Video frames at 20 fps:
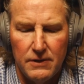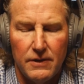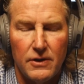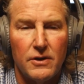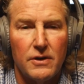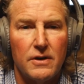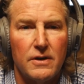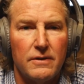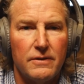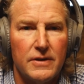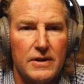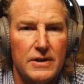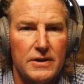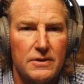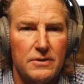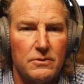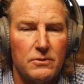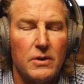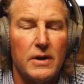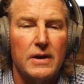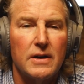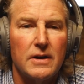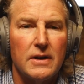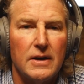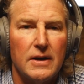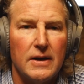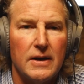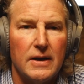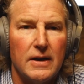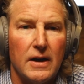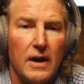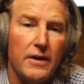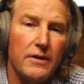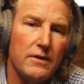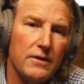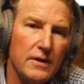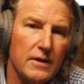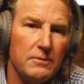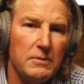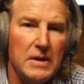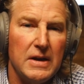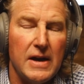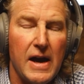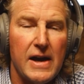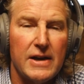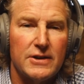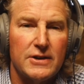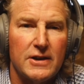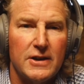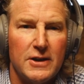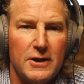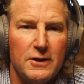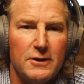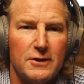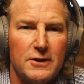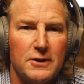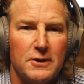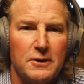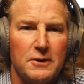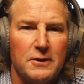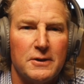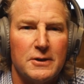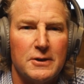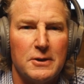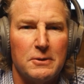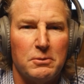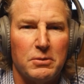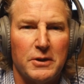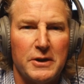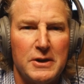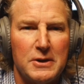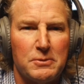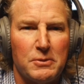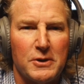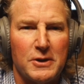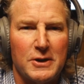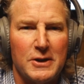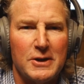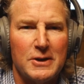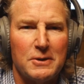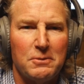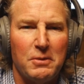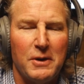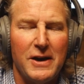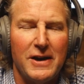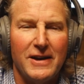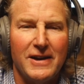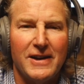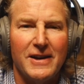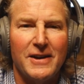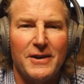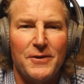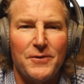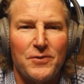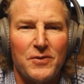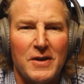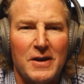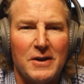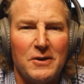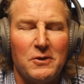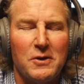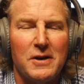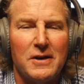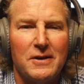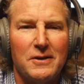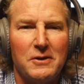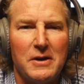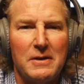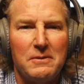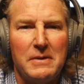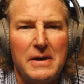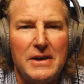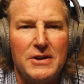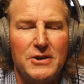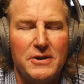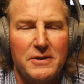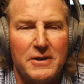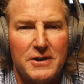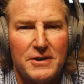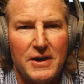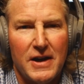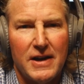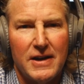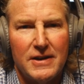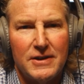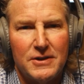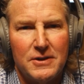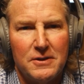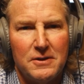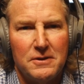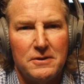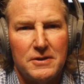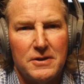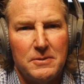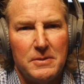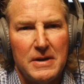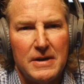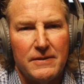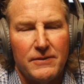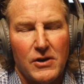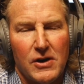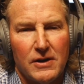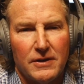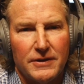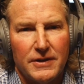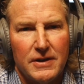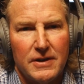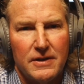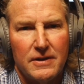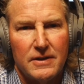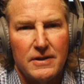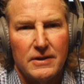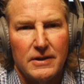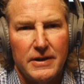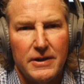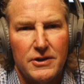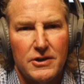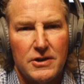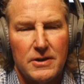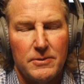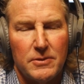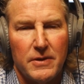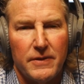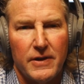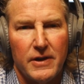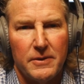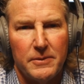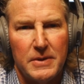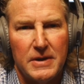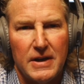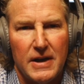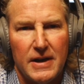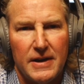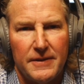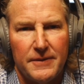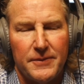heard of this, what, other than me asking you to please participate, what made you excited to be involved in the Leadership Development Day?